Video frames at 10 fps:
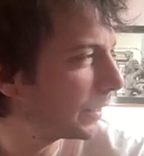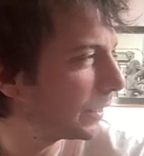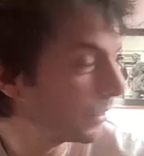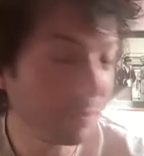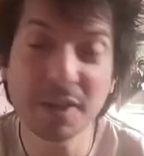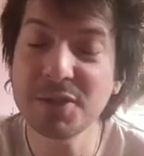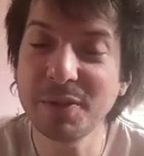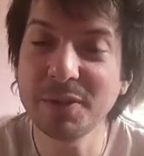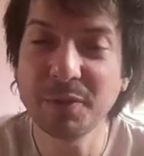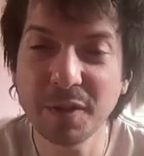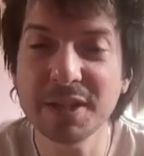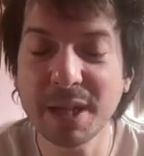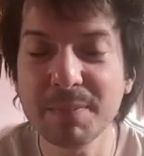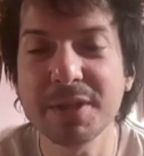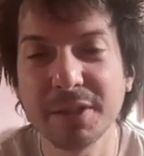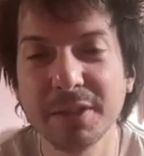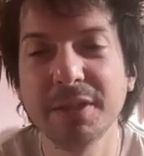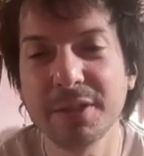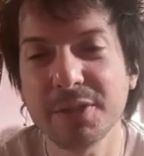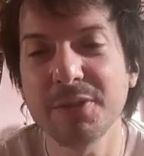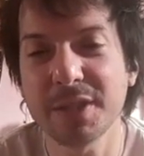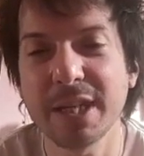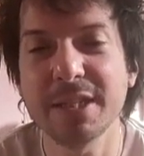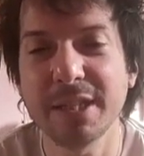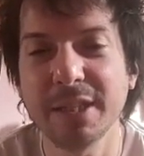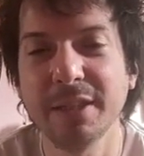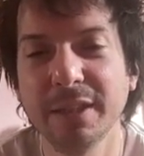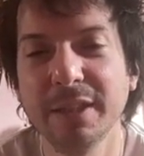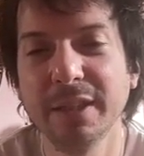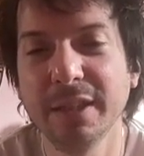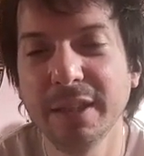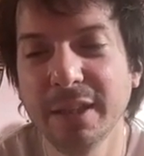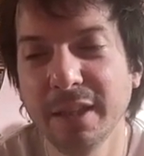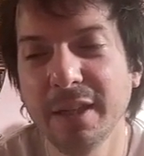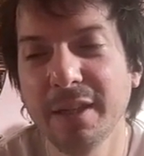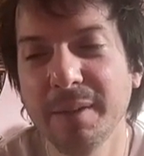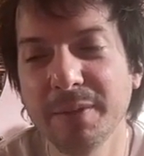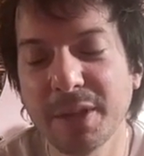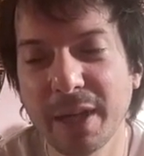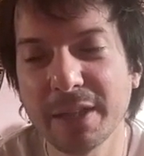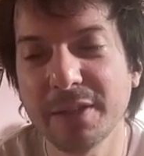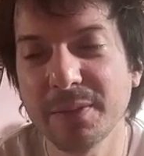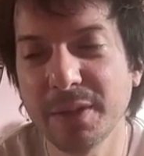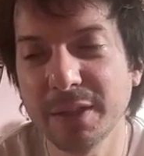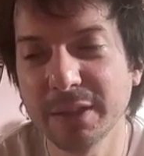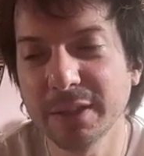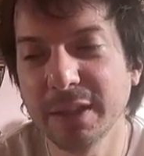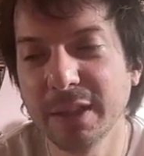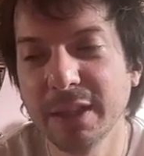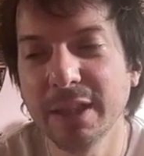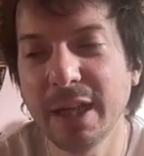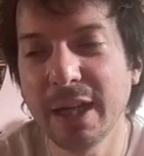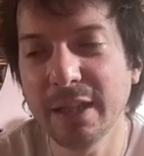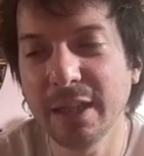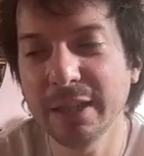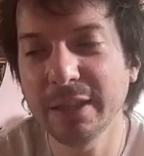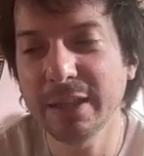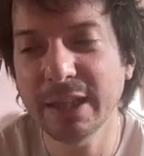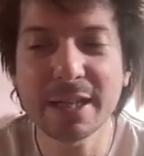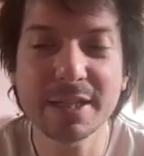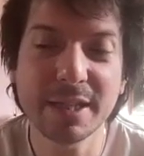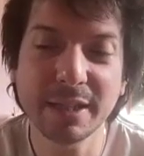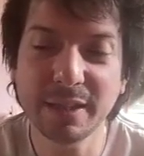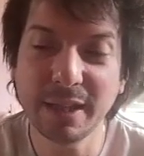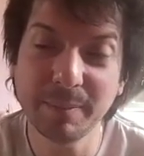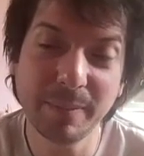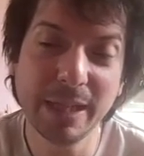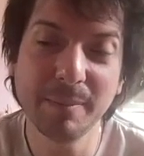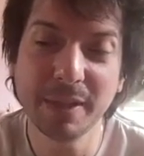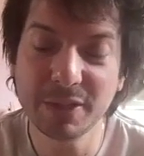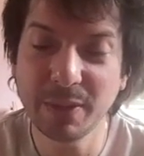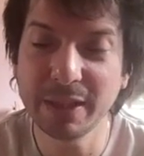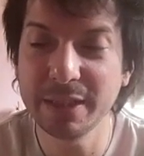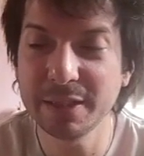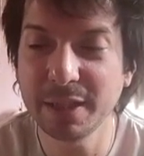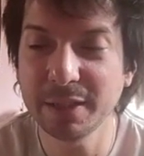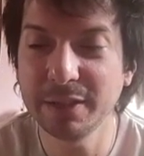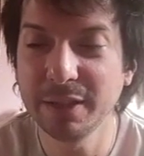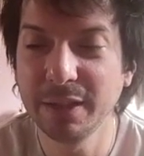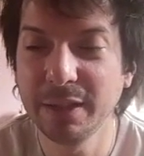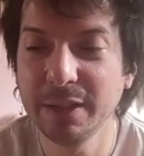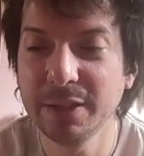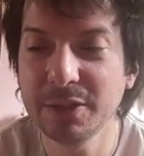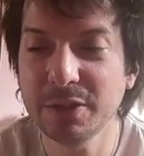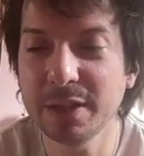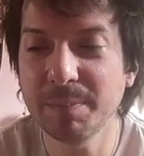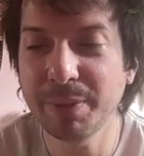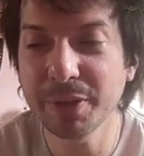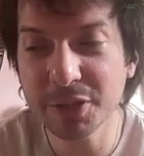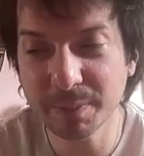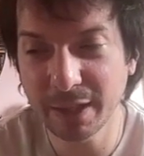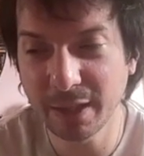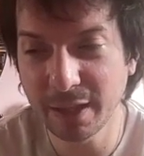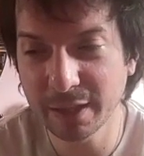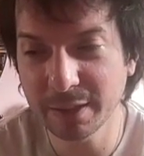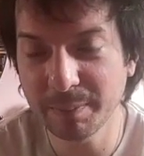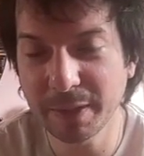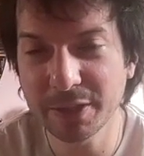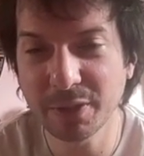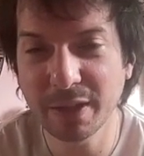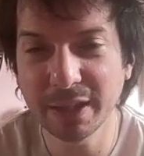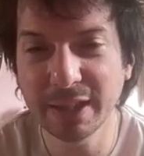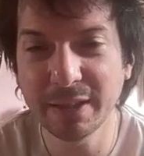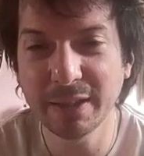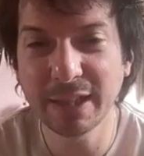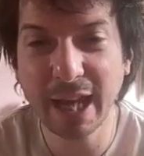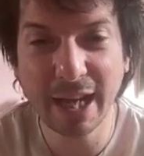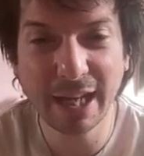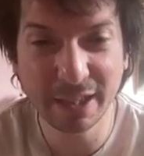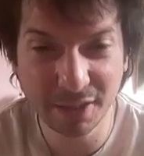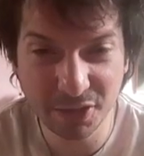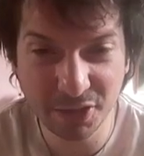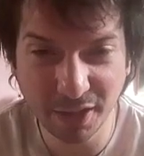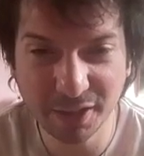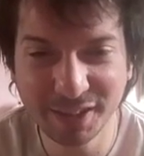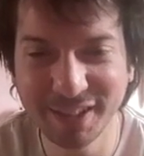the first episode, the Scorsese directed one. And like classic, like me in my 20s, I tried to push my luck by trying to get in the show.